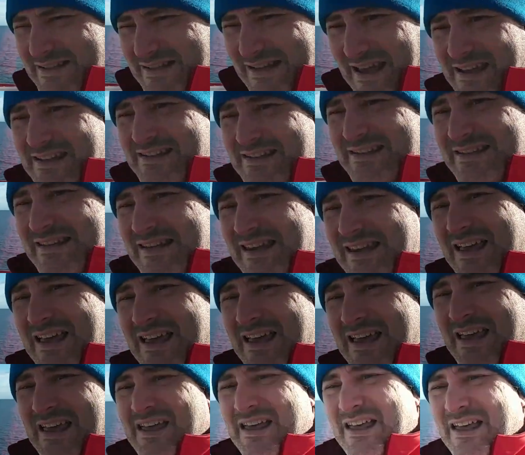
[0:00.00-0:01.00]
6,
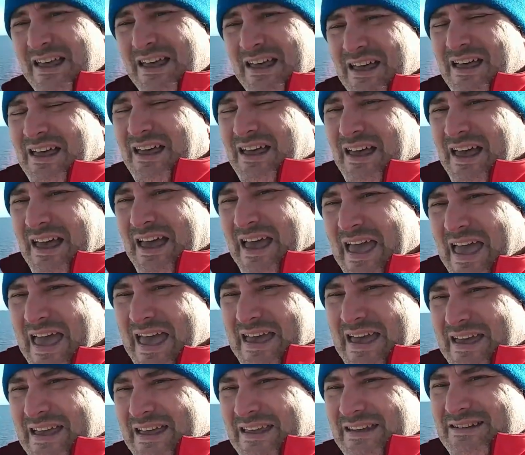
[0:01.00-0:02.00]

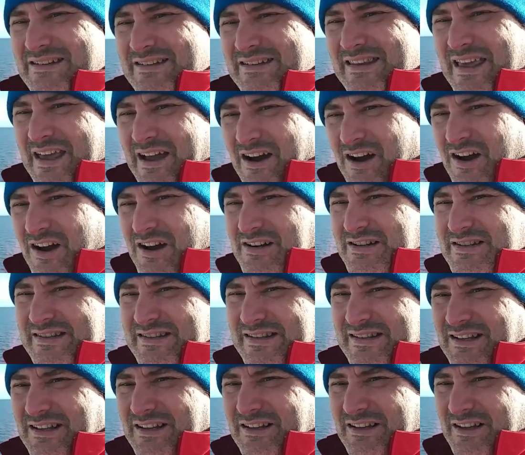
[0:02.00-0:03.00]
and they are
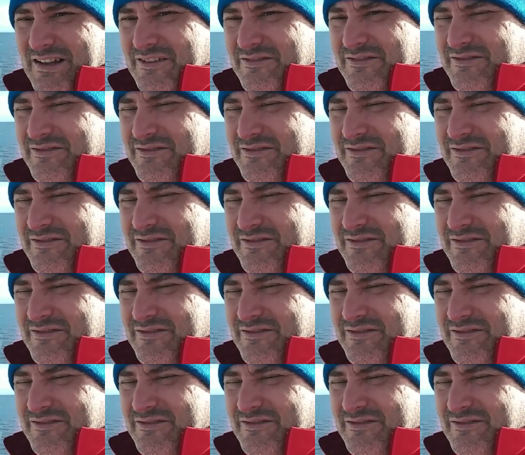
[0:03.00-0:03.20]
still a